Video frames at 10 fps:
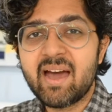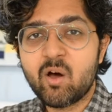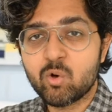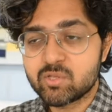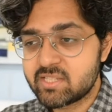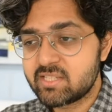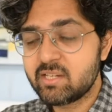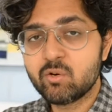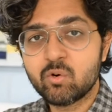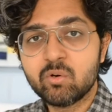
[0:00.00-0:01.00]
On
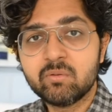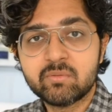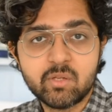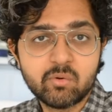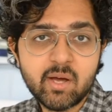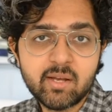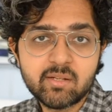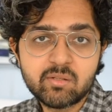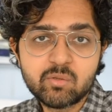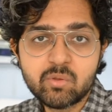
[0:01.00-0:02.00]
0 you
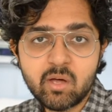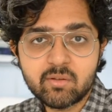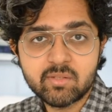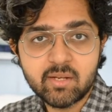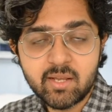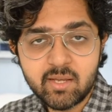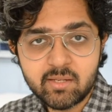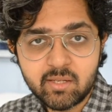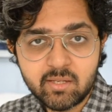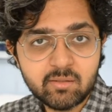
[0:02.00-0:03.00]
write
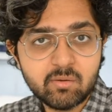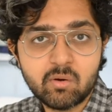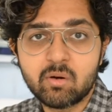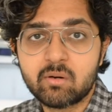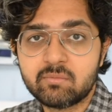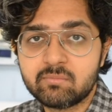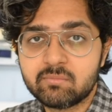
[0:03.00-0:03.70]
2018 or